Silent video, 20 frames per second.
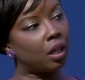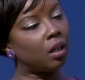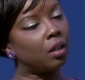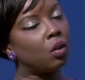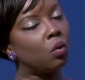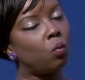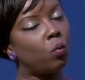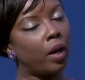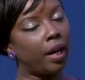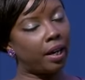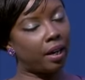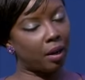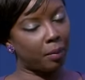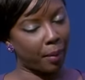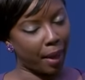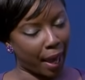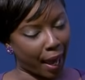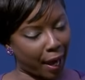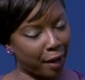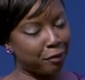you wake up
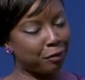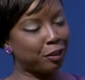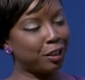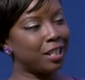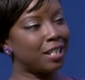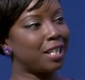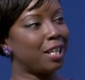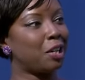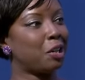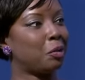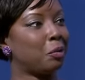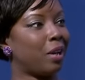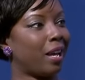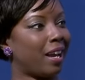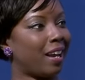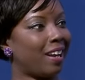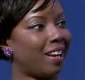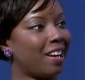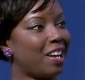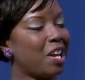every single
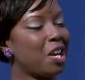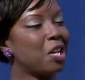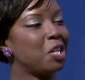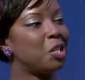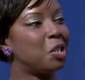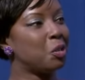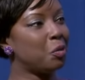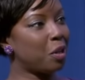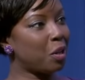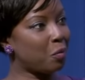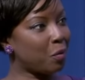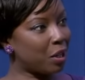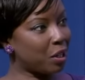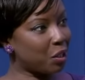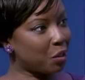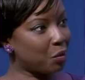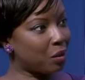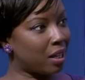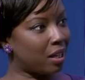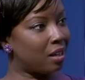day doing what
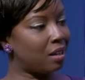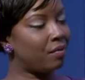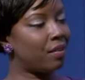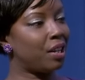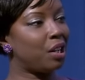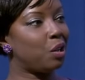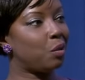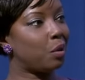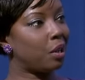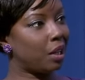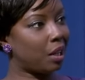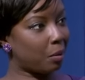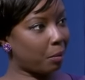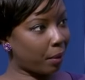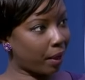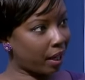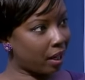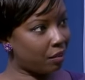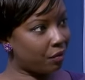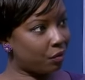you love and you can get
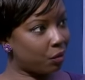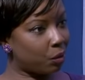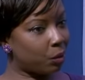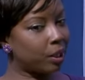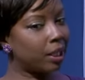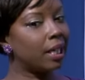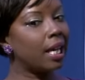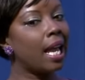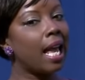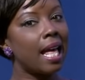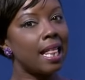paid for it,